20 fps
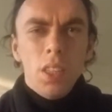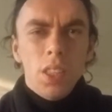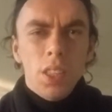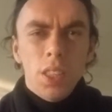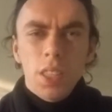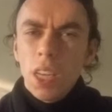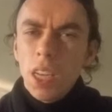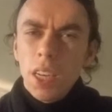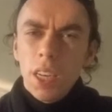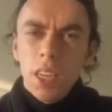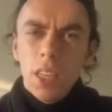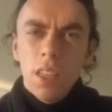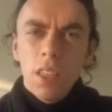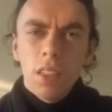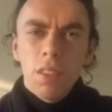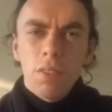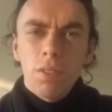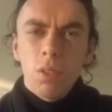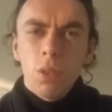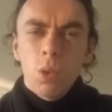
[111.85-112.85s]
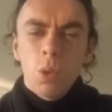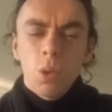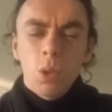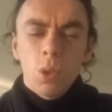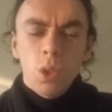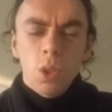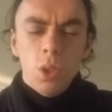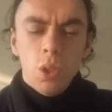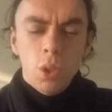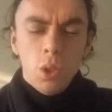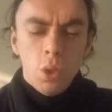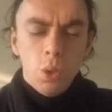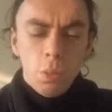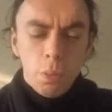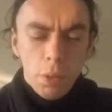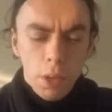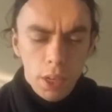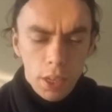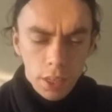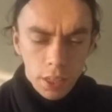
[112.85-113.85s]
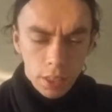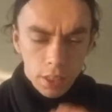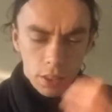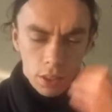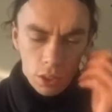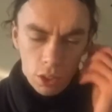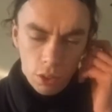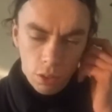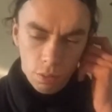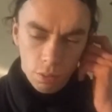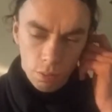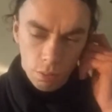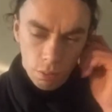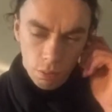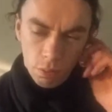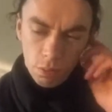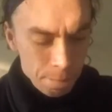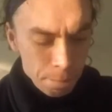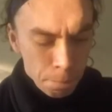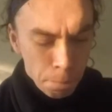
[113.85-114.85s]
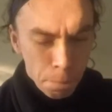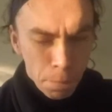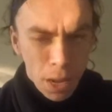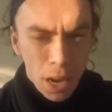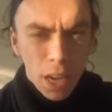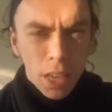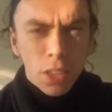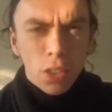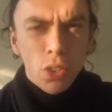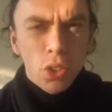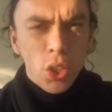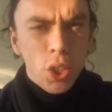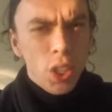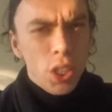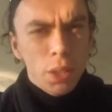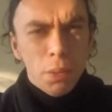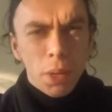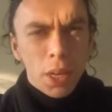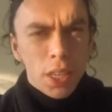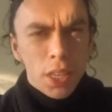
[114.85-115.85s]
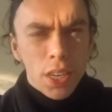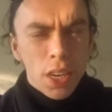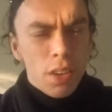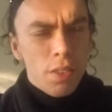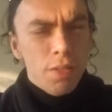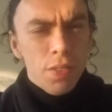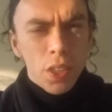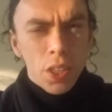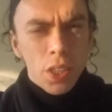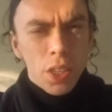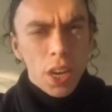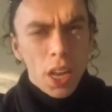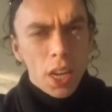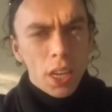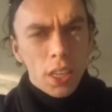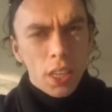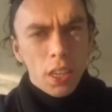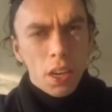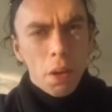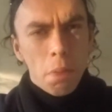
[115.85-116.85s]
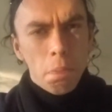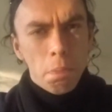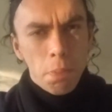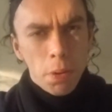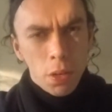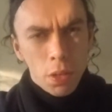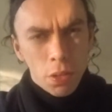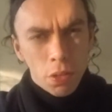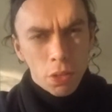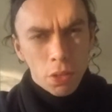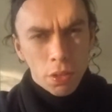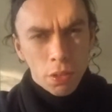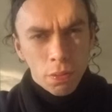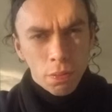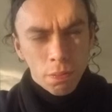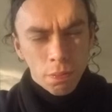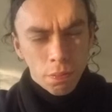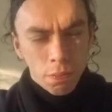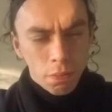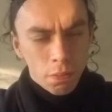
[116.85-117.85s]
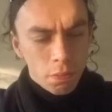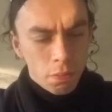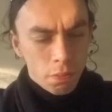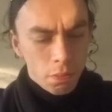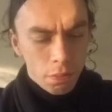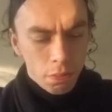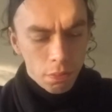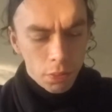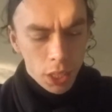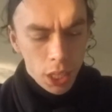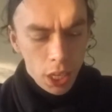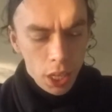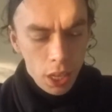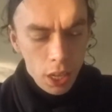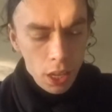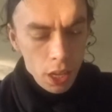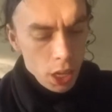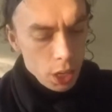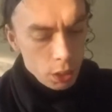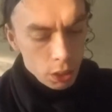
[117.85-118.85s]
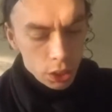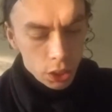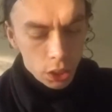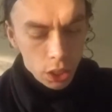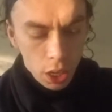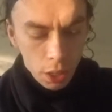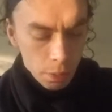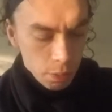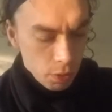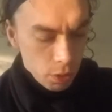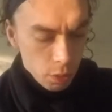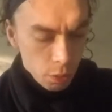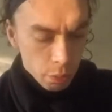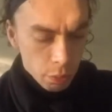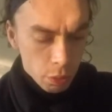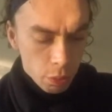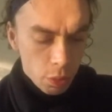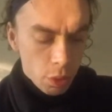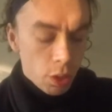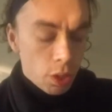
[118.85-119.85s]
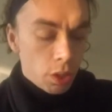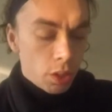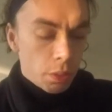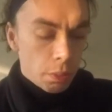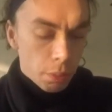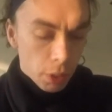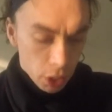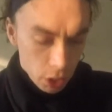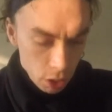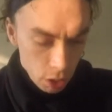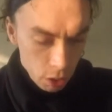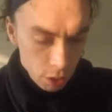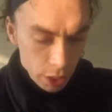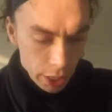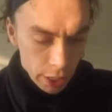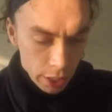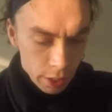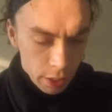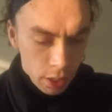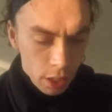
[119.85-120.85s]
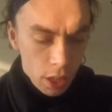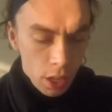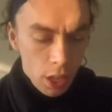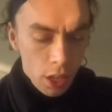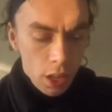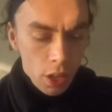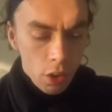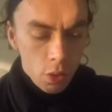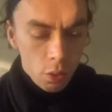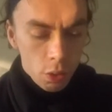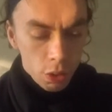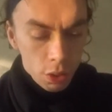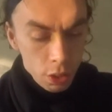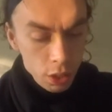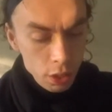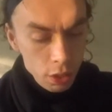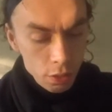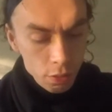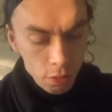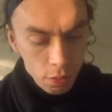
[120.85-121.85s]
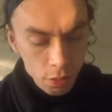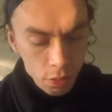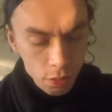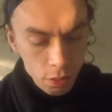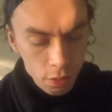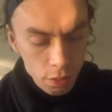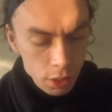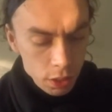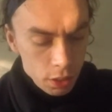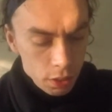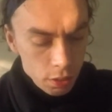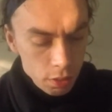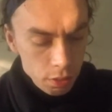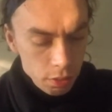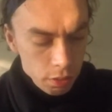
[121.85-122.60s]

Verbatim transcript: Sadly, for the whole planet. I consider myself not like a person, which comes from the word persona, which in what